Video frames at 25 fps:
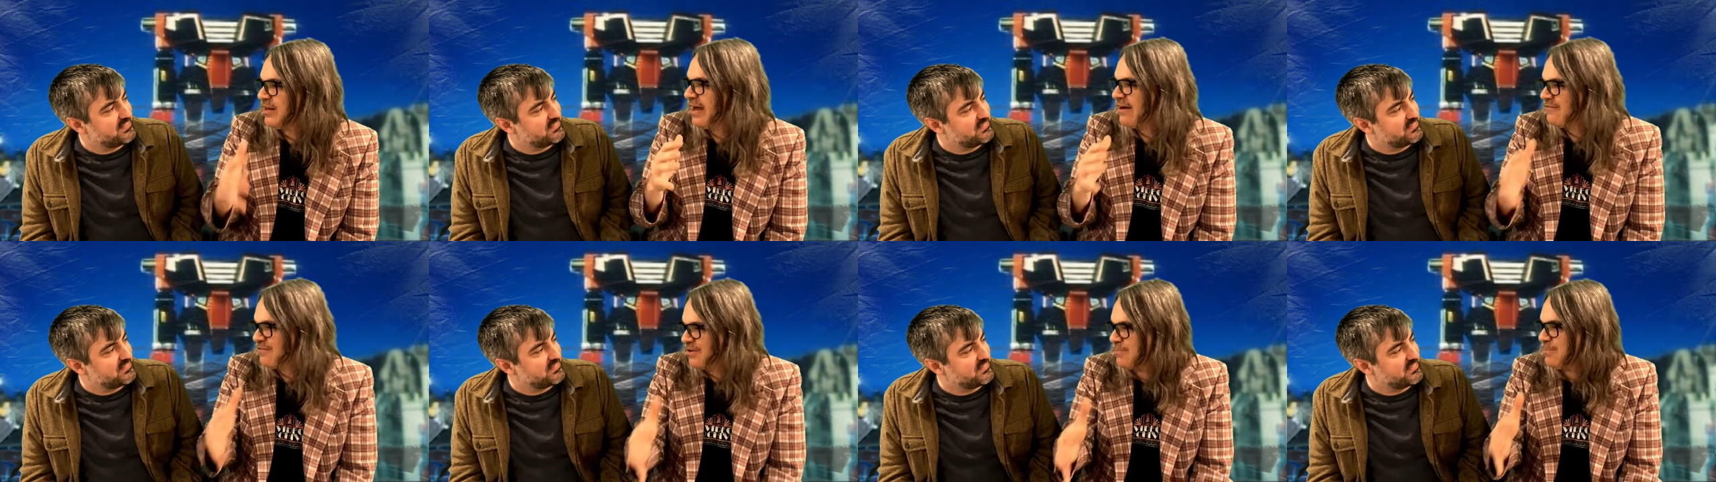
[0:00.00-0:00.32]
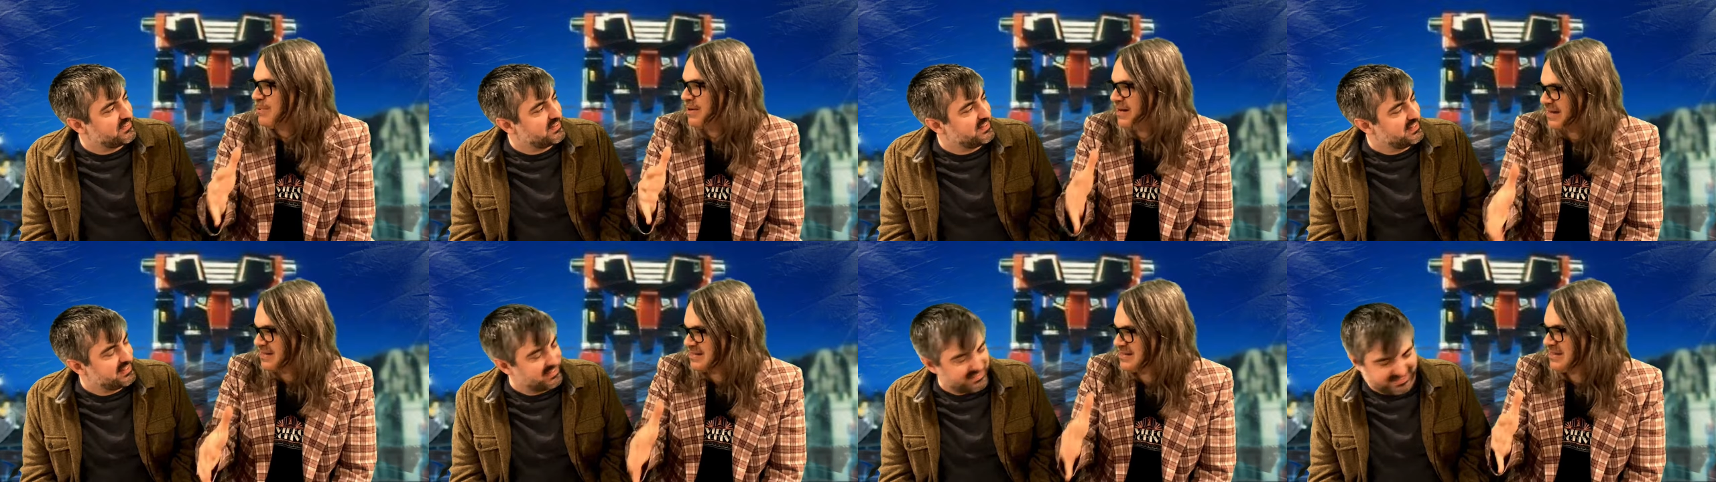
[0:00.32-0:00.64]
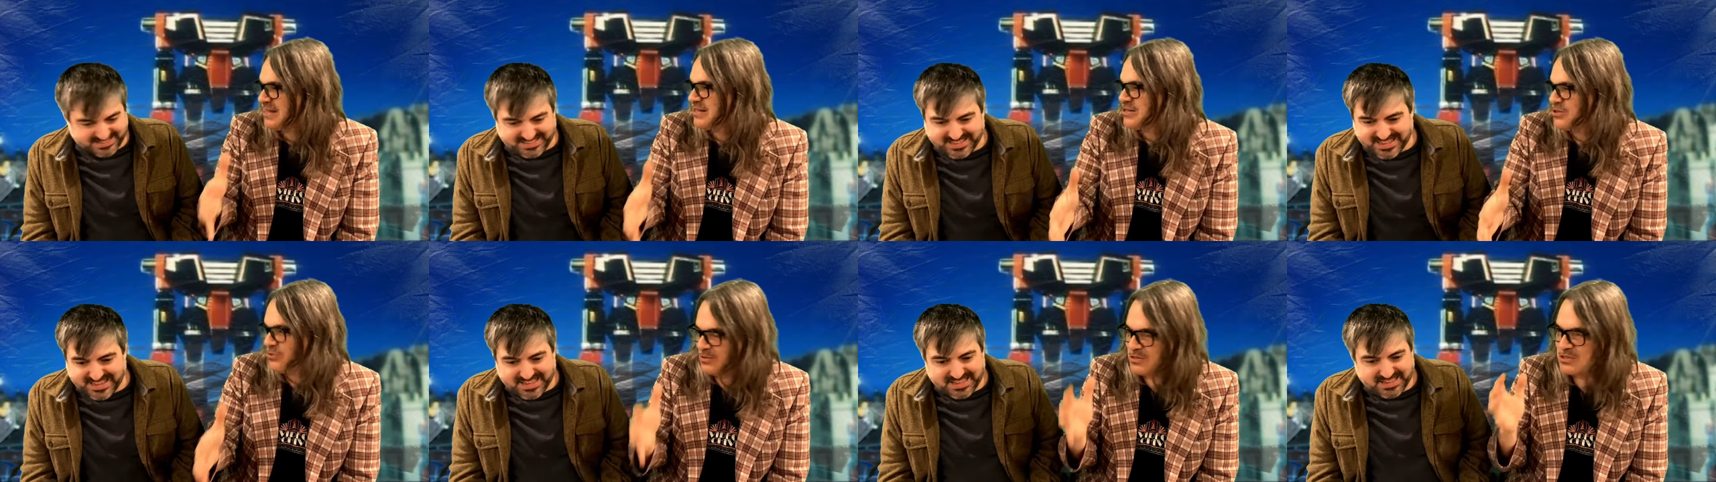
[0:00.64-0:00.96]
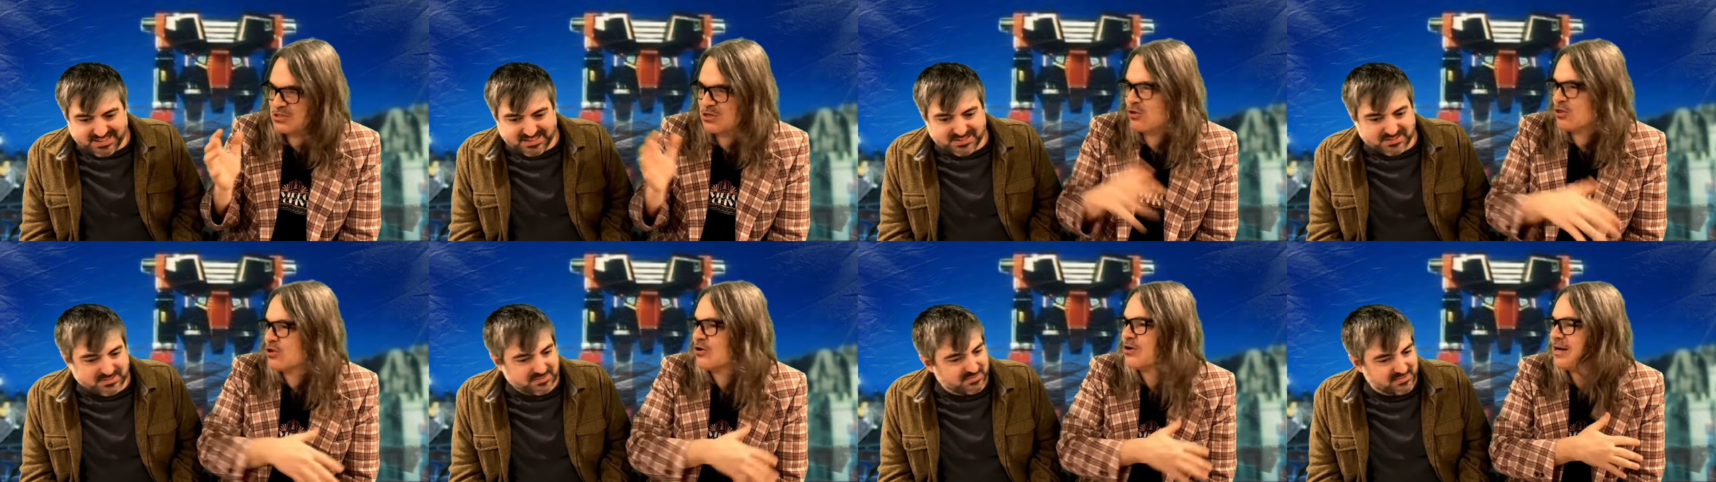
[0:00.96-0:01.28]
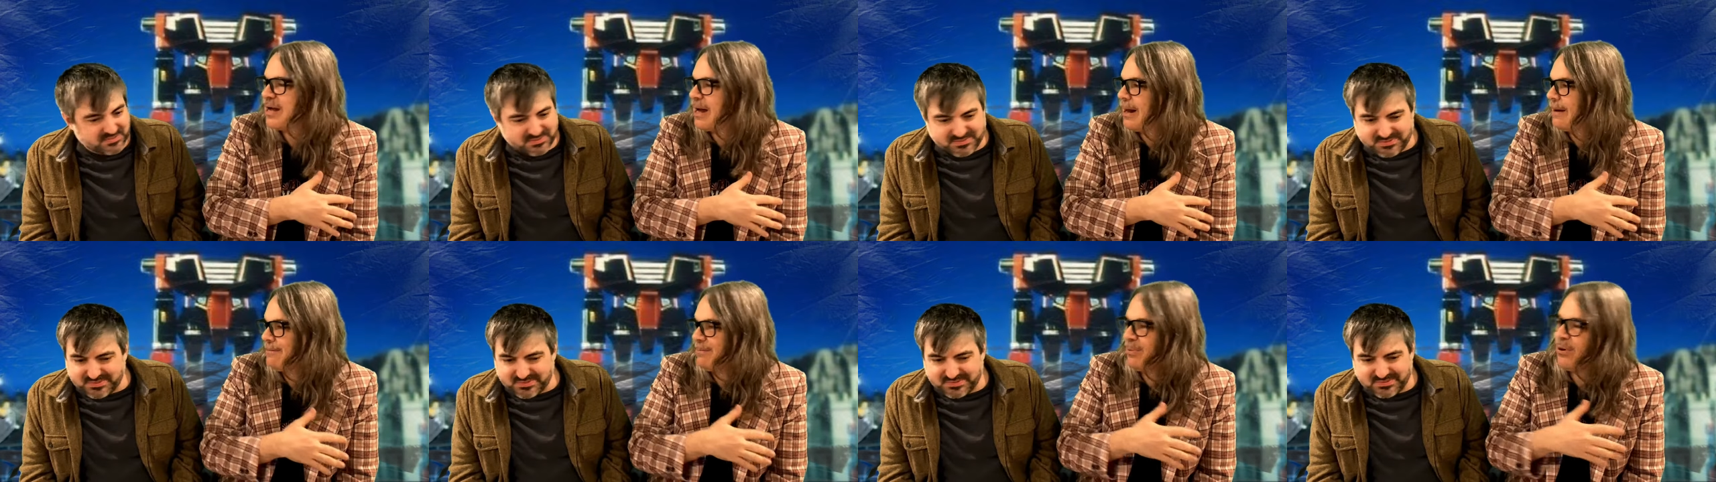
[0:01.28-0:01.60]
Speaker 1: every bit as into it. So they're
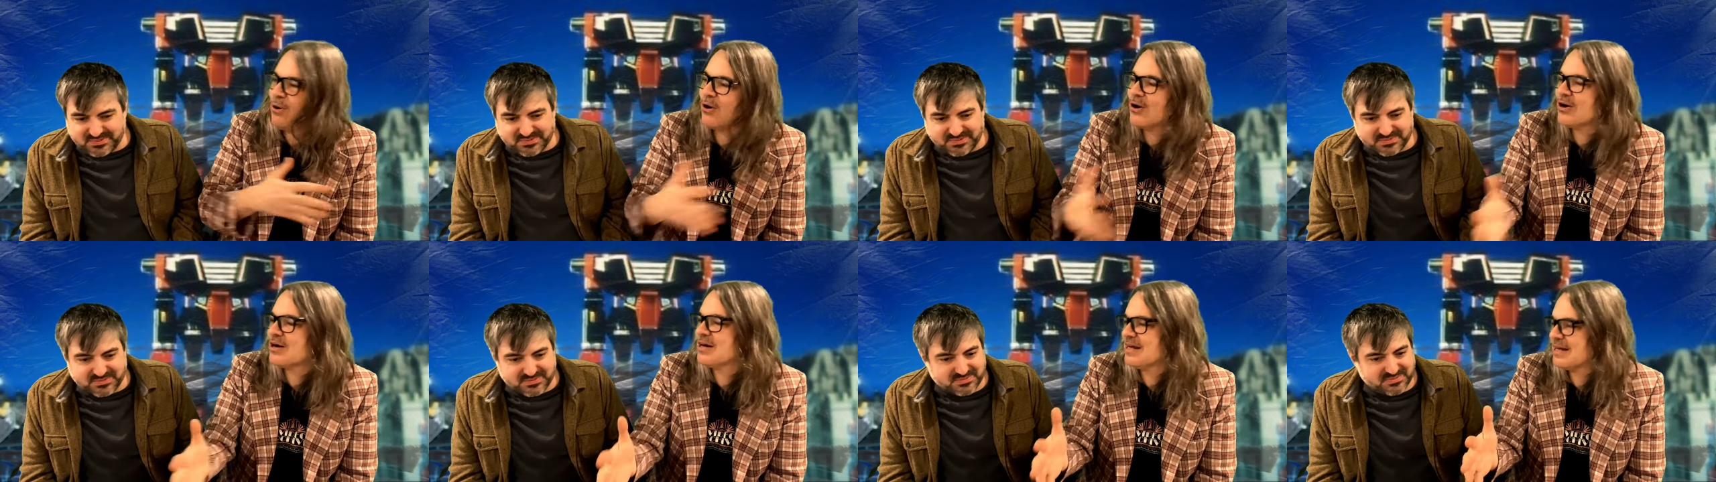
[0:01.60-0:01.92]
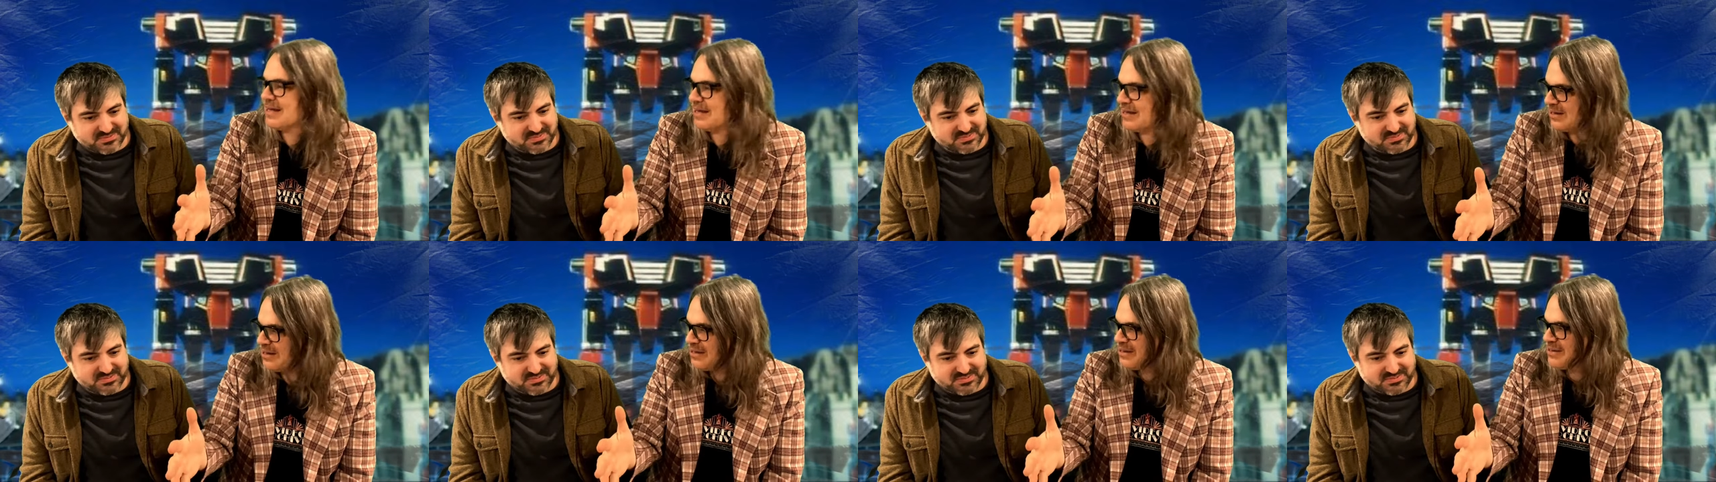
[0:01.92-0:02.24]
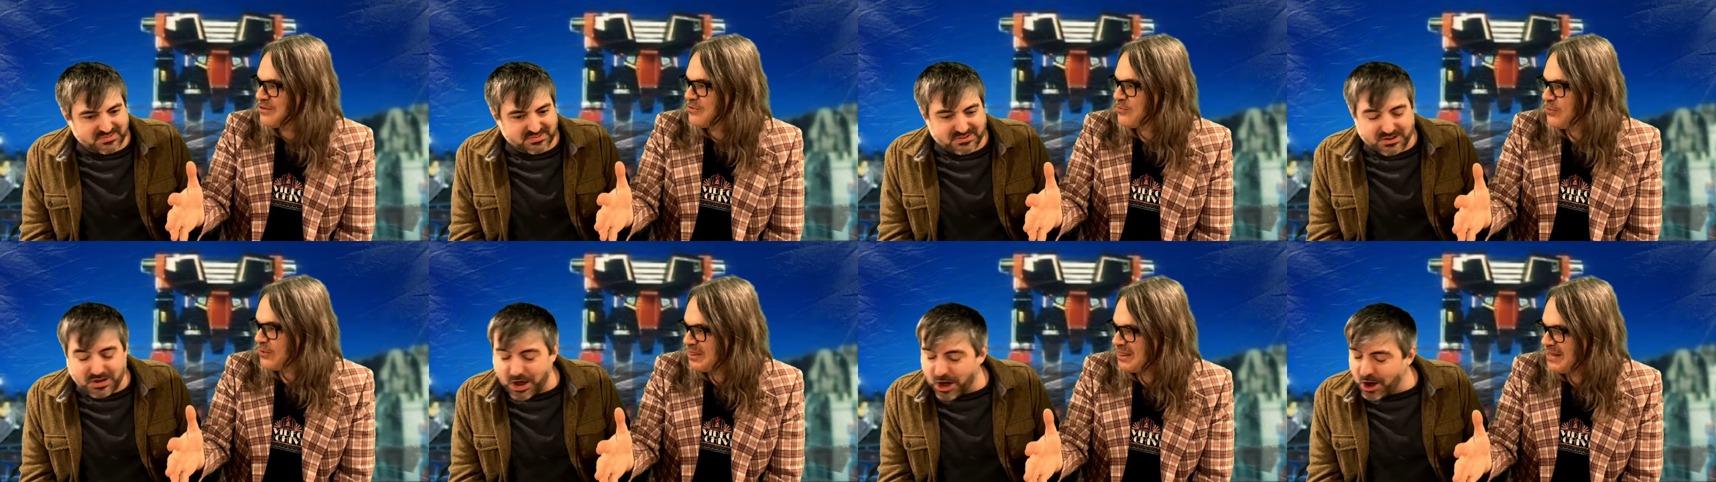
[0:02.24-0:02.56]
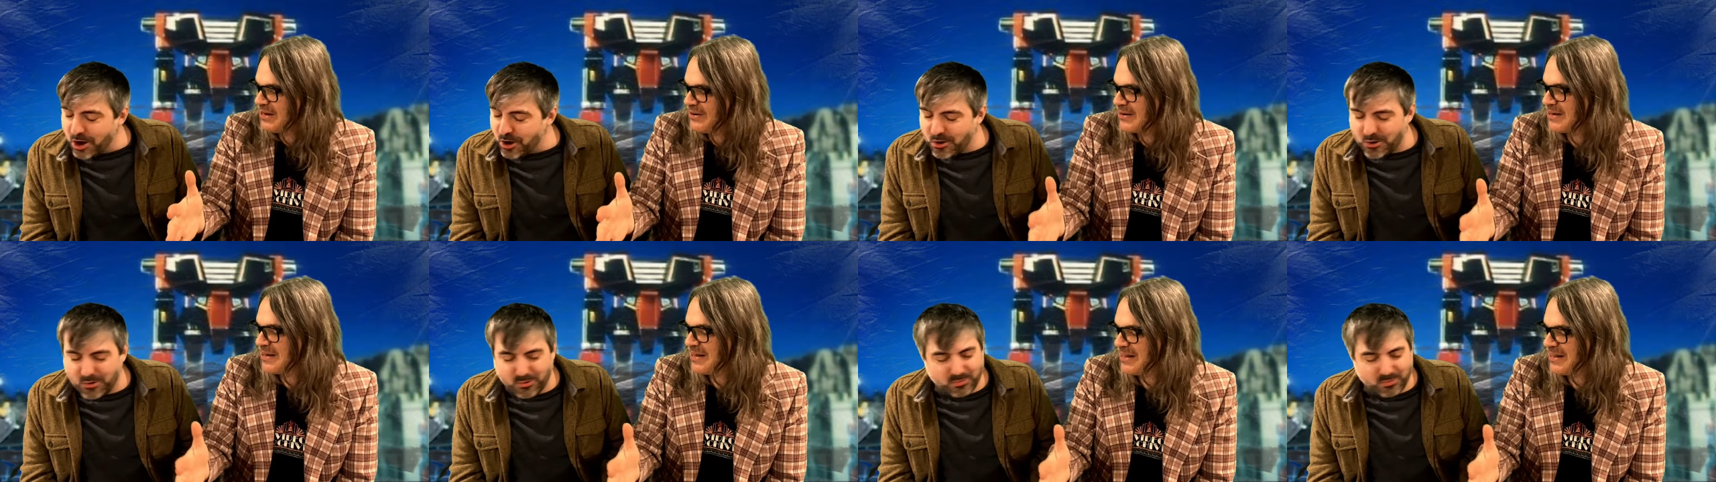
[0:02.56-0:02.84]
not parting with no. their